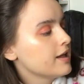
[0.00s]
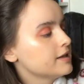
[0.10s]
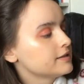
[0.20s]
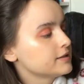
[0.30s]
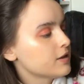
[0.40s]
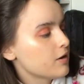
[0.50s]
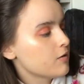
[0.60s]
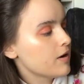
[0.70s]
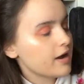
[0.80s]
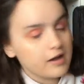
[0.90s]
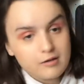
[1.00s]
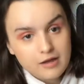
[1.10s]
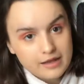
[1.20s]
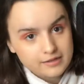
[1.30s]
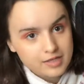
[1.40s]
so I
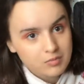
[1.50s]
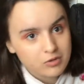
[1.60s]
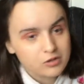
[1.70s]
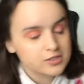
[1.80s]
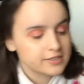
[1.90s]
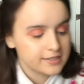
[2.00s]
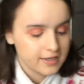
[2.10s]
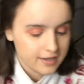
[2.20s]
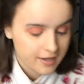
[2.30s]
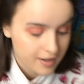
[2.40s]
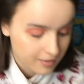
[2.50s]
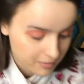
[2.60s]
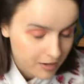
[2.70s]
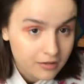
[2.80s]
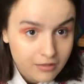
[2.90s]
ended up purchasing
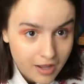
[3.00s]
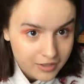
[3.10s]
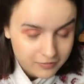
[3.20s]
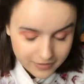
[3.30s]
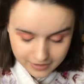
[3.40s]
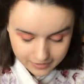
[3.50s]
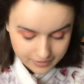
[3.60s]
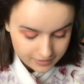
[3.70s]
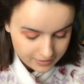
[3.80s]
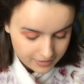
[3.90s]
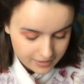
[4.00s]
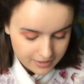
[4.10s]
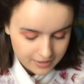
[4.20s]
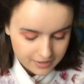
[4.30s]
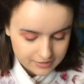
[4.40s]
a lot of it,
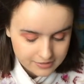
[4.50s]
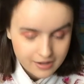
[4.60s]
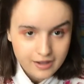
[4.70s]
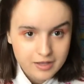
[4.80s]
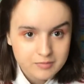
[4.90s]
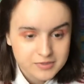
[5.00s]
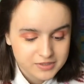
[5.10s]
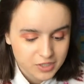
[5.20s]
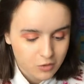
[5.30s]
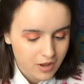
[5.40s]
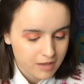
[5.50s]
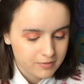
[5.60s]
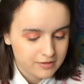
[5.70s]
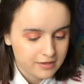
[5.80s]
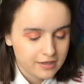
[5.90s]
and I am so
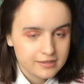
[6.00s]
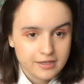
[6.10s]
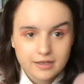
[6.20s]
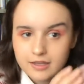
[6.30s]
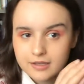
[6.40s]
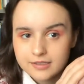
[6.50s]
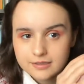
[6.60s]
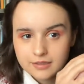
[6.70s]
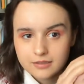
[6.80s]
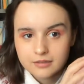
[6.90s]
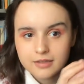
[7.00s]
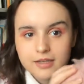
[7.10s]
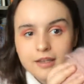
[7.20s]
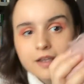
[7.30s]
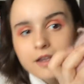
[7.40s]
happy that I did. It is
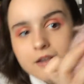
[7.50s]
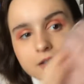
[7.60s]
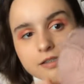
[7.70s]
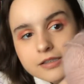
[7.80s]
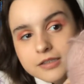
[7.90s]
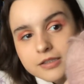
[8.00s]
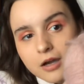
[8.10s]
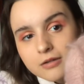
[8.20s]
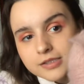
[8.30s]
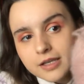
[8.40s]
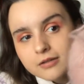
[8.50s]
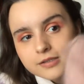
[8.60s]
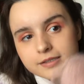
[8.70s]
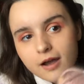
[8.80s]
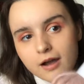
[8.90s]
literally so
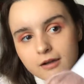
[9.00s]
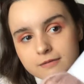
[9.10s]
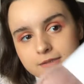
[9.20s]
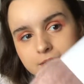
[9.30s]
soft.